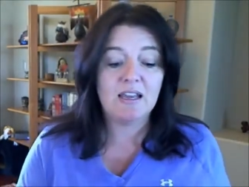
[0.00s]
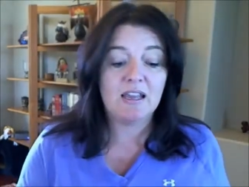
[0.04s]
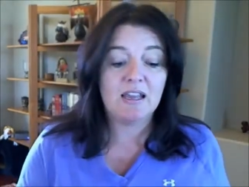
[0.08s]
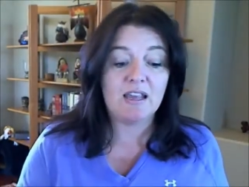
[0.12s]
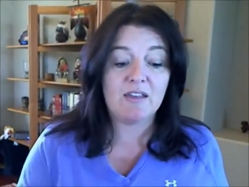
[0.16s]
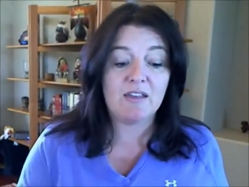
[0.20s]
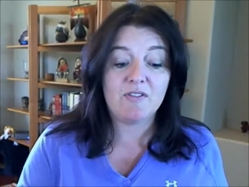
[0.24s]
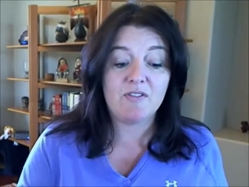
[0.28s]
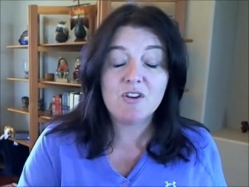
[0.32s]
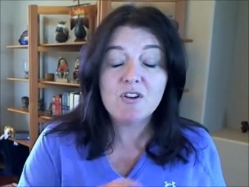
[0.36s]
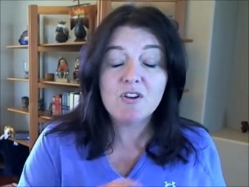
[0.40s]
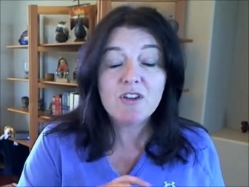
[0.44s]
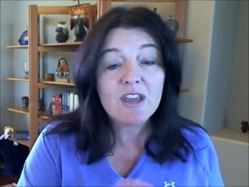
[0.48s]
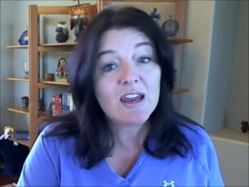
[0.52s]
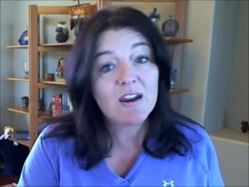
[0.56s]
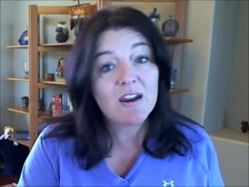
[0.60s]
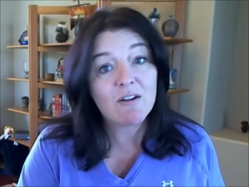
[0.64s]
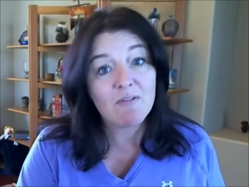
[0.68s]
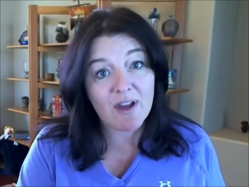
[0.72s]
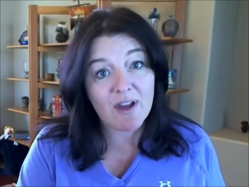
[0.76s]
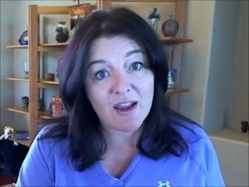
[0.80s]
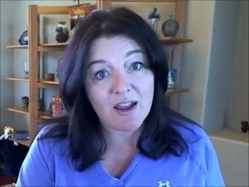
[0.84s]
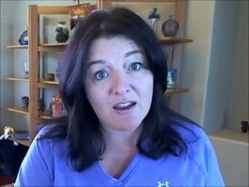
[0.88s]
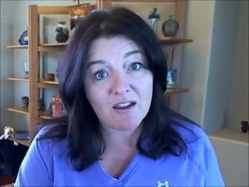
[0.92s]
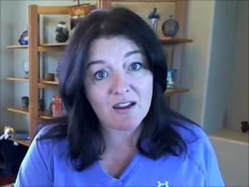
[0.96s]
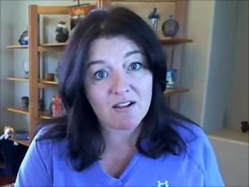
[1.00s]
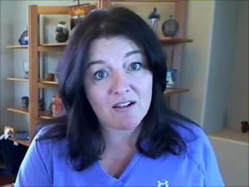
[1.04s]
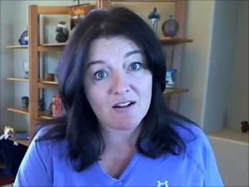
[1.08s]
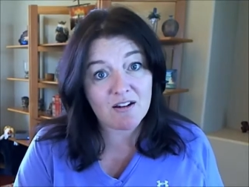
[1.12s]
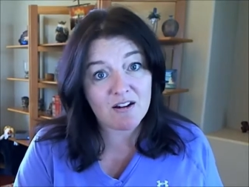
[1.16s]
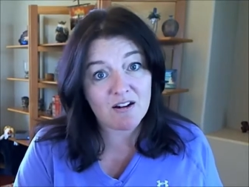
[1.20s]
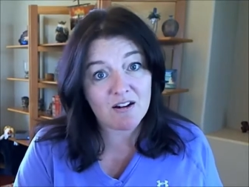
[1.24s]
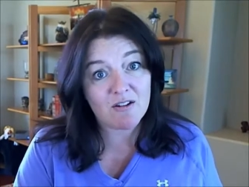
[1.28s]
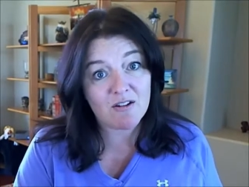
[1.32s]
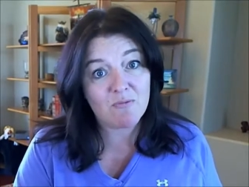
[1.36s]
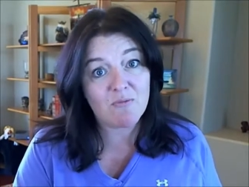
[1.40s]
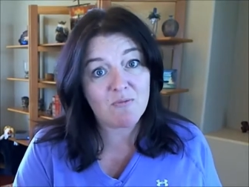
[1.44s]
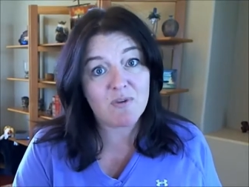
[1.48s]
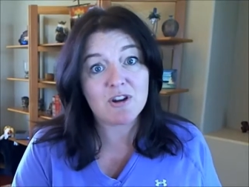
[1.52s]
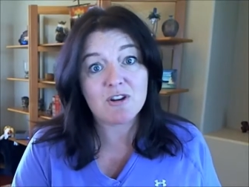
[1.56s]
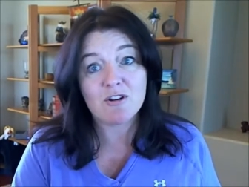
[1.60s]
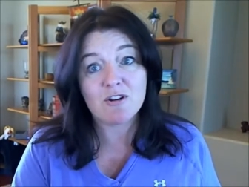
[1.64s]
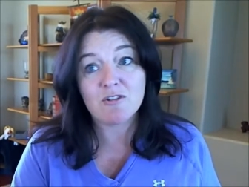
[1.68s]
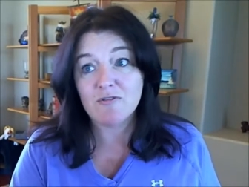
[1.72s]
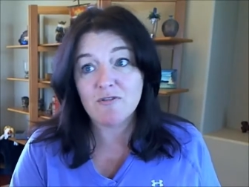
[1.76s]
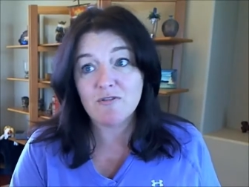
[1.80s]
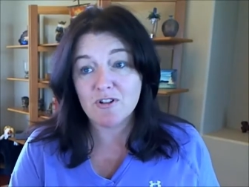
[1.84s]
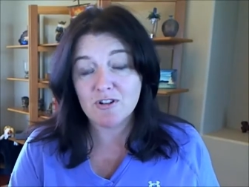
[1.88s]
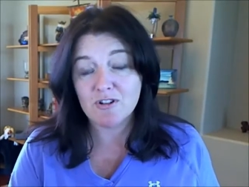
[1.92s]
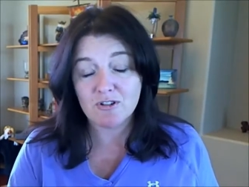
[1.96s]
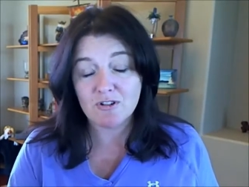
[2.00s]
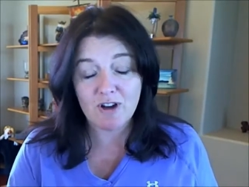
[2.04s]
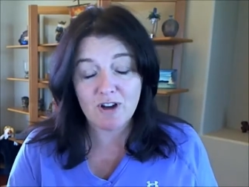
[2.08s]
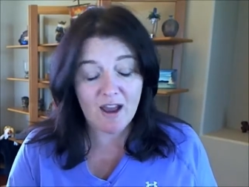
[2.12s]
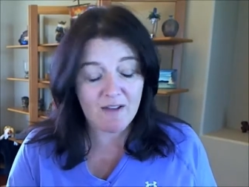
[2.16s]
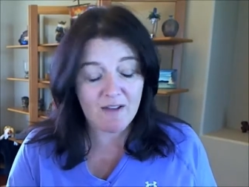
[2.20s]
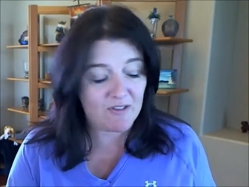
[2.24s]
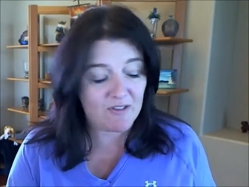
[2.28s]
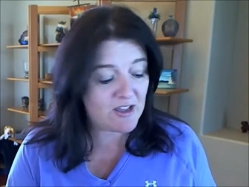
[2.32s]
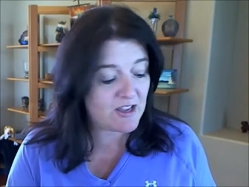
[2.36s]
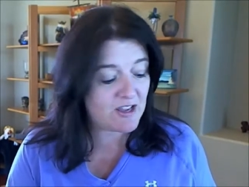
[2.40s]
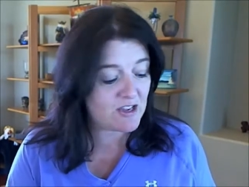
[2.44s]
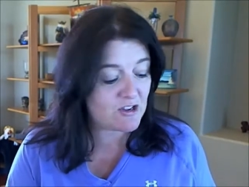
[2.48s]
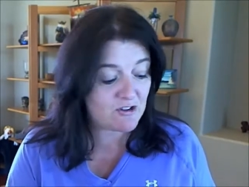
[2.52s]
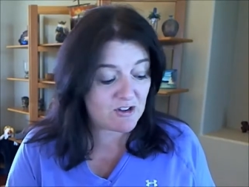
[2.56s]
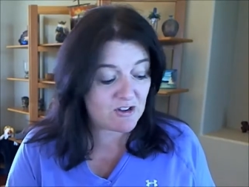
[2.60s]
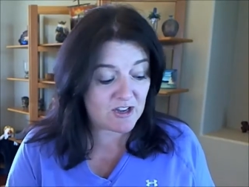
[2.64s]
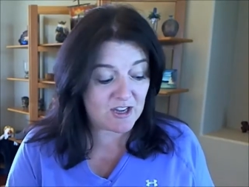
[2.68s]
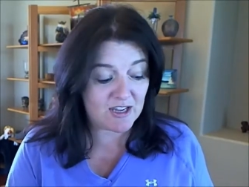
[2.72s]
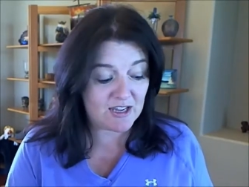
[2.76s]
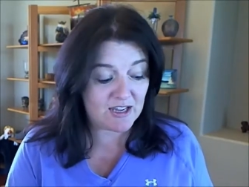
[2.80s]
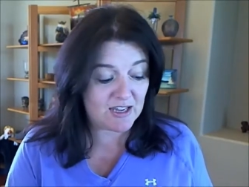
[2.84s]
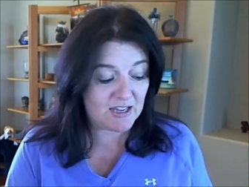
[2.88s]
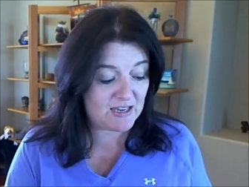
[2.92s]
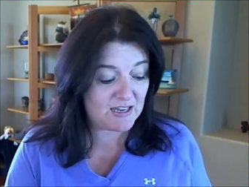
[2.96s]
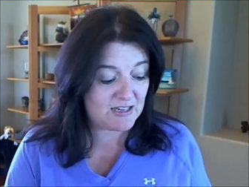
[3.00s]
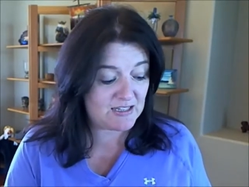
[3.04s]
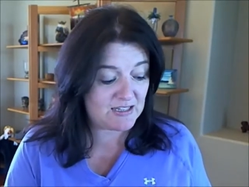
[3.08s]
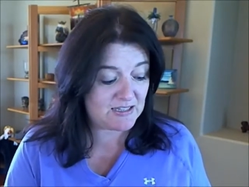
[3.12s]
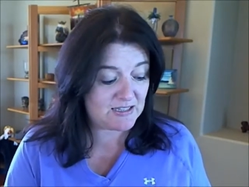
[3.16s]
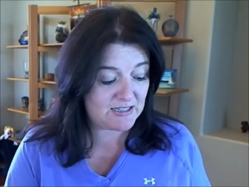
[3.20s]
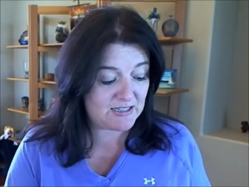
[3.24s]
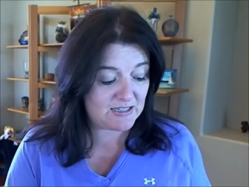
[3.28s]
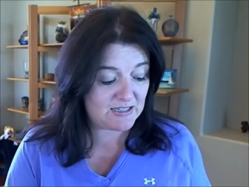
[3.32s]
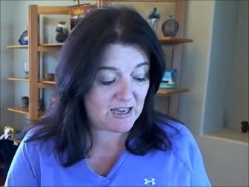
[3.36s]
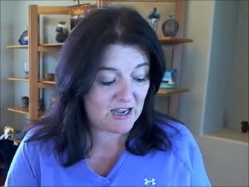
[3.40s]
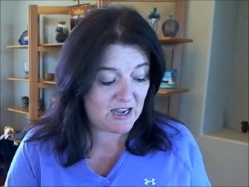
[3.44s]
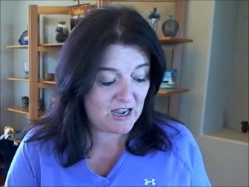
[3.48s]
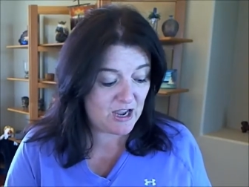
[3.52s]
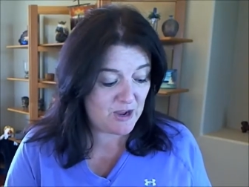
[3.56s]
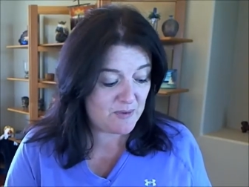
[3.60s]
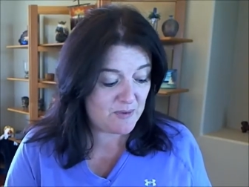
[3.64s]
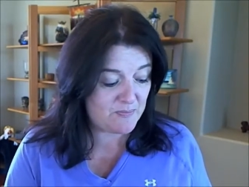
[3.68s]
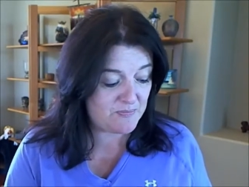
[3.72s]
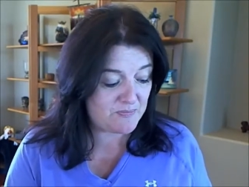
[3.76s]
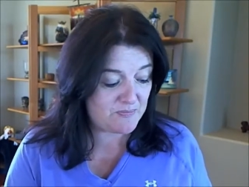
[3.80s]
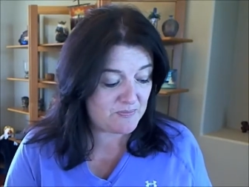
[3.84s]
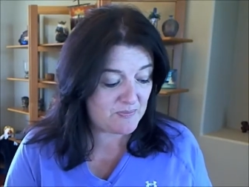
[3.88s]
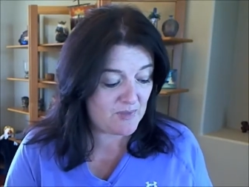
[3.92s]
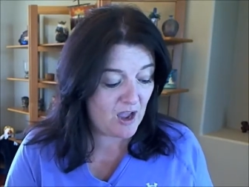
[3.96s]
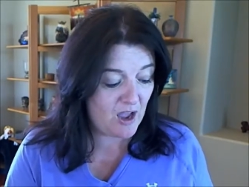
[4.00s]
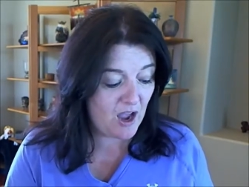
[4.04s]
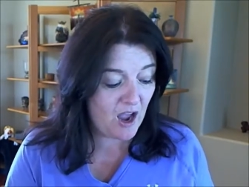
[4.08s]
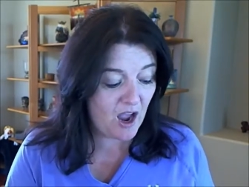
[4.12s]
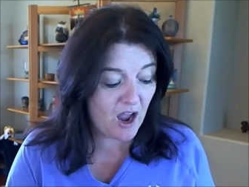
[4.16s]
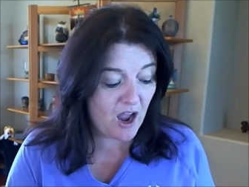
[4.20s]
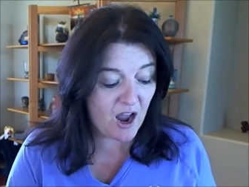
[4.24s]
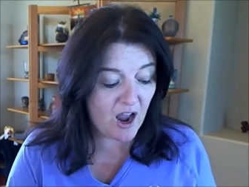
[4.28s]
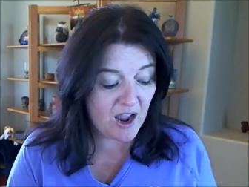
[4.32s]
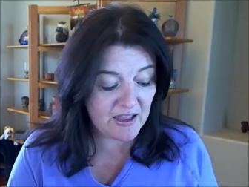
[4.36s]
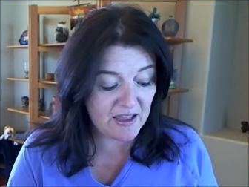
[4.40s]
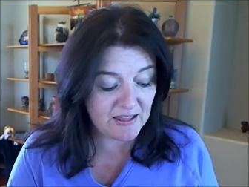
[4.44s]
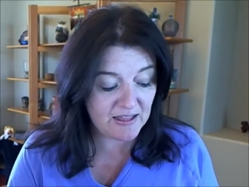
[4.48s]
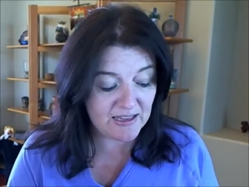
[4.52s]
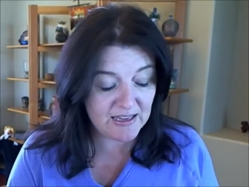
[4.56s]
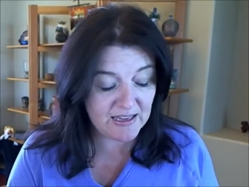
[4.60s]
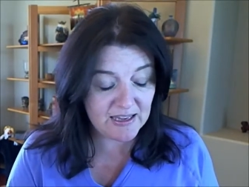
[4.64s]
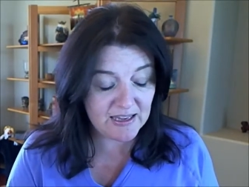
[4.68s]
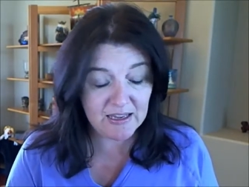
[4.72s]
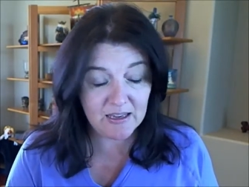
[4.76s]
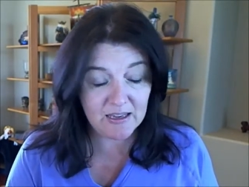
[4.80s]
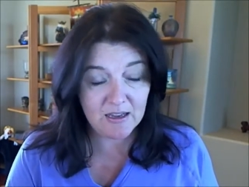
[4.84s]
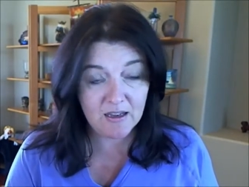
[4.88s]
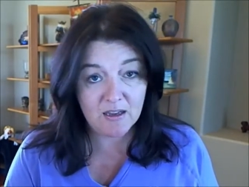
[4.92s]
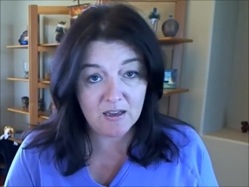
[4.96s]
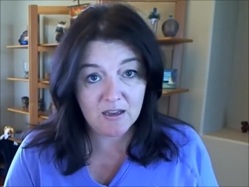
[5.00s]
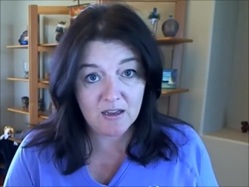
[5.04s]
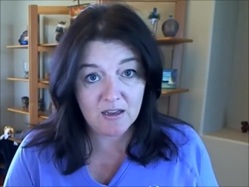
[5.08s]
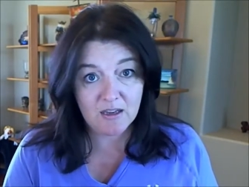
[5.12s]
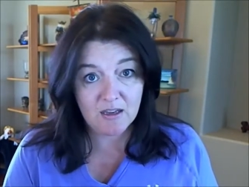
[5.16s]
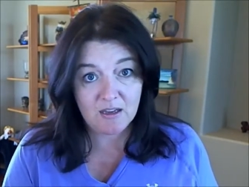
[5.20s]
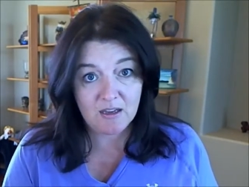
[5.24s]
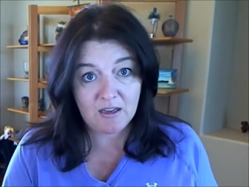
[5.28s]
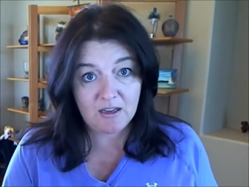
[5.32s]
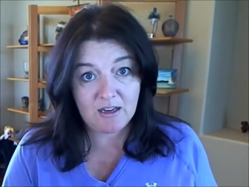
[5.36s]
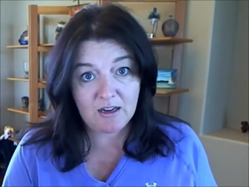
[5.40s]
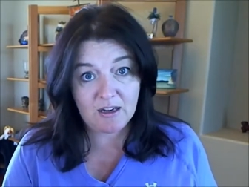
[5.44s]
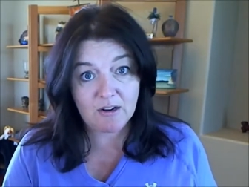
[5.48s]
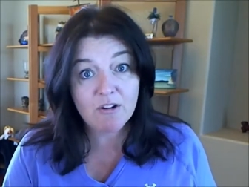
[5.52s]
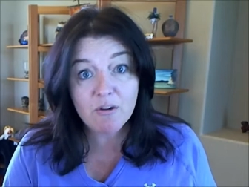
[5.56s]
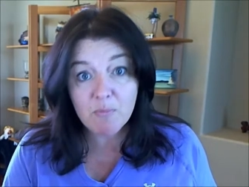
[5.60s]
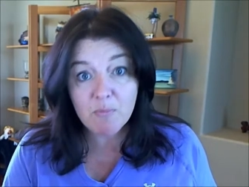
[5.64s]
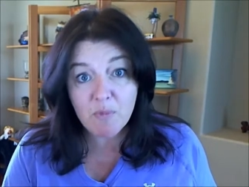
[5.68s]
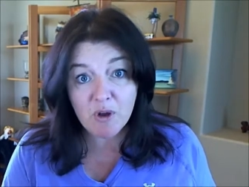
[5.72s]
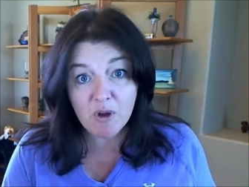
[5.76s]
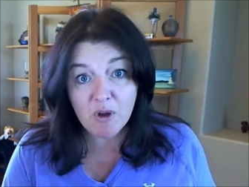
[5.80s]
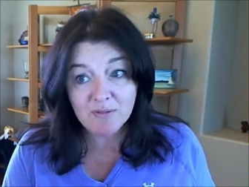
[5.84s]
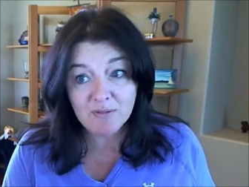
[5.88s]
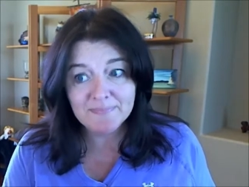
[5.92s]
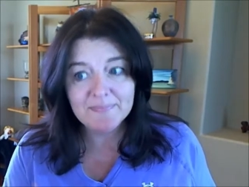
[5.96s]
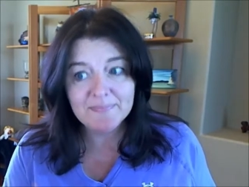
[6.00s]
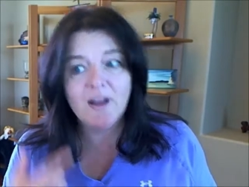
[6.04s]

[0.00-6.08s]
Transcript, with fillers: if you get a regular when you're first traveling, you can get um, highly irritable